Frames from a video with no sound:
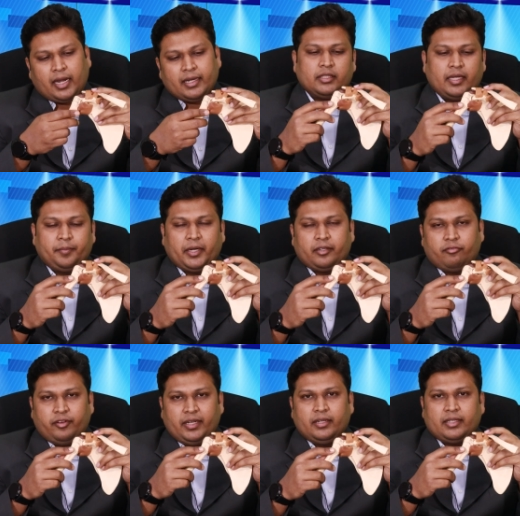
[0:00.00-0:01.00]
and they might
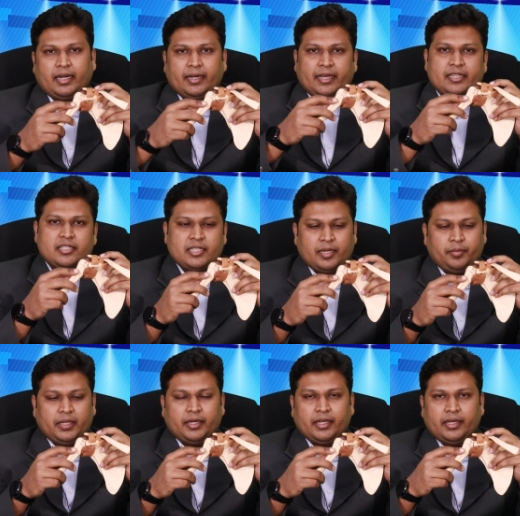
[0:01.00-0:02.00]
feel that
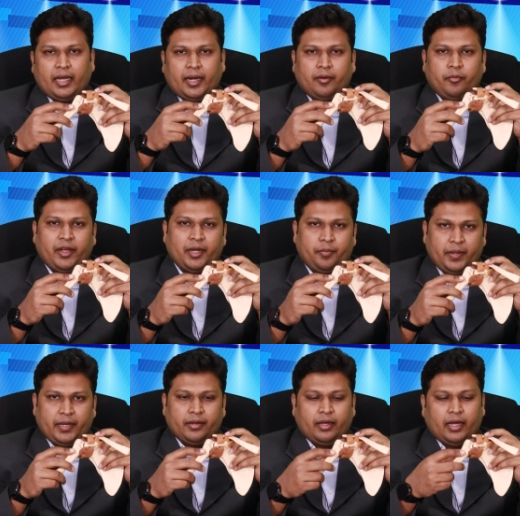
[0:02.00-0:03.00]
instability and wake pain